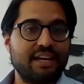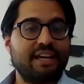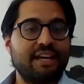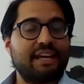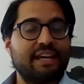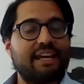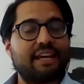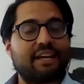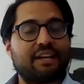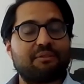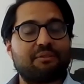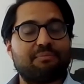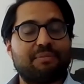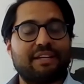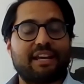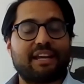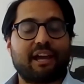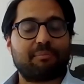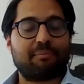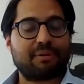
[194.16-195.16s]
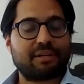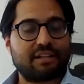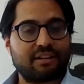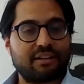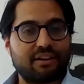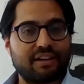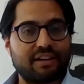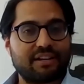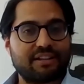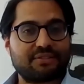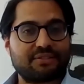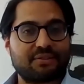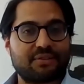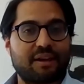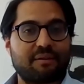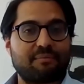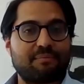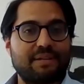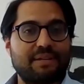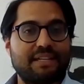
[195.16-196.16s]
It can be capitalized, so
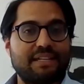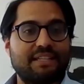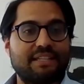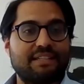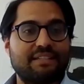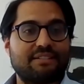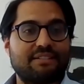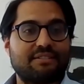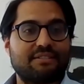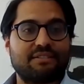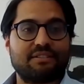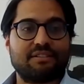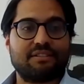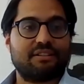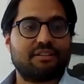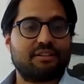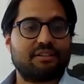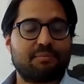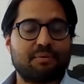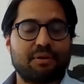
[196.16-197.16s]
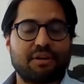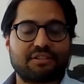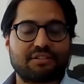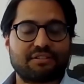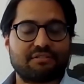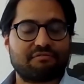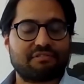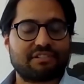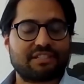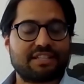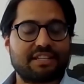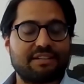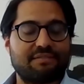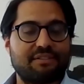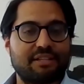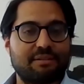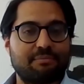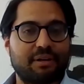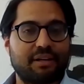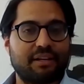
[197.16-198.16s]
that means the person
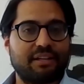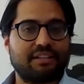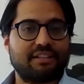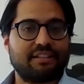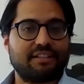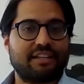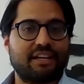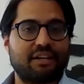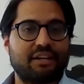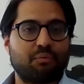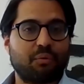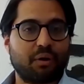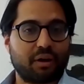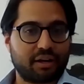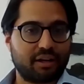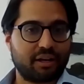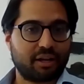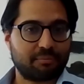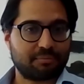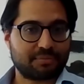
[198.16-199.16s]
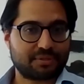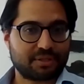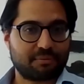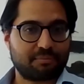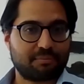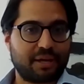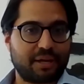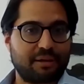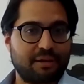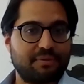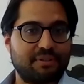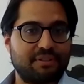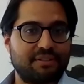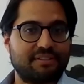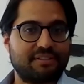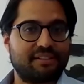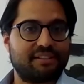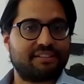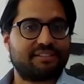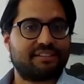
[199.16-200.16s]
receiving the money can get one lump sum
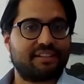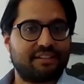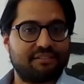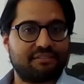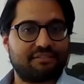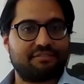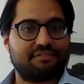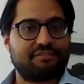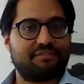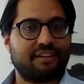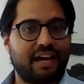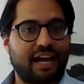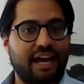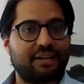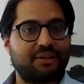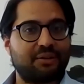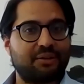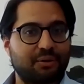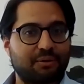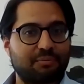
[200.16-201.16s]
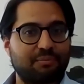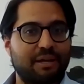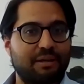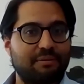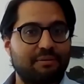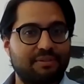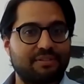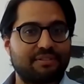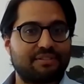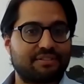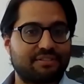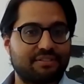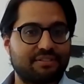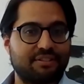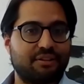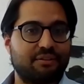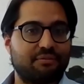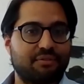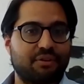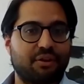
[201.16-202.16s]
payment instead of ad hoc payments,
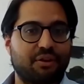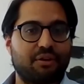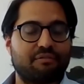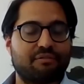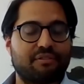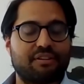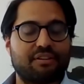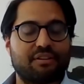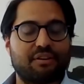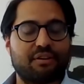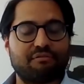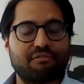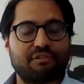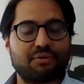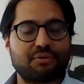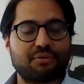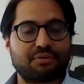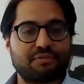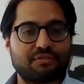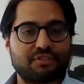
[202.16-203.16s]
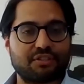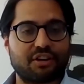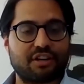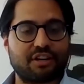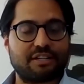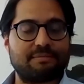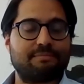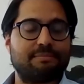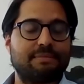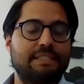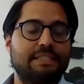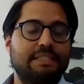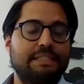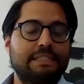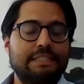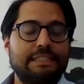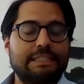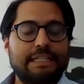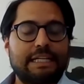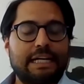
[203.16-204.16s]
over a course of time.
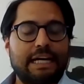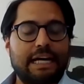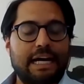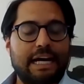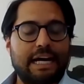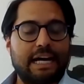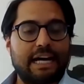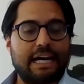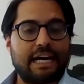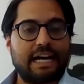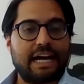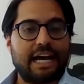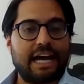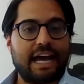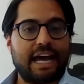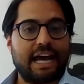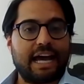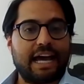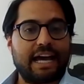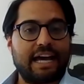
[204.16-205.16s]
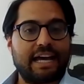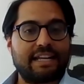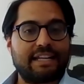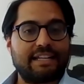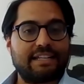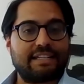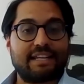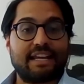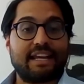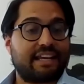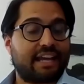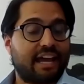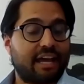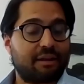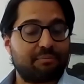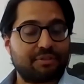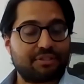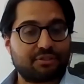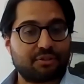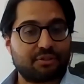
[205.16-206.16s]
And it can
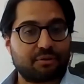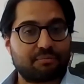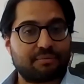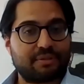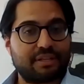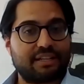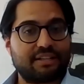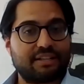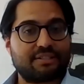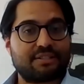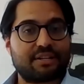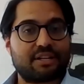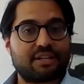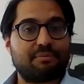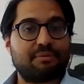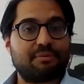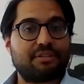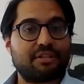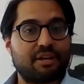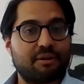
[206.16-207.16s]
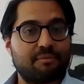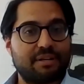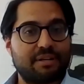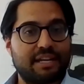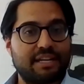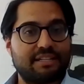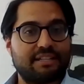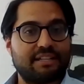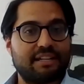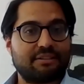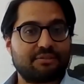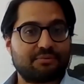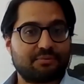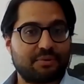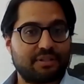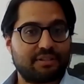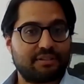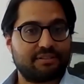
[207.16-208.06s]
be stopped. It can certainly be terminated as well.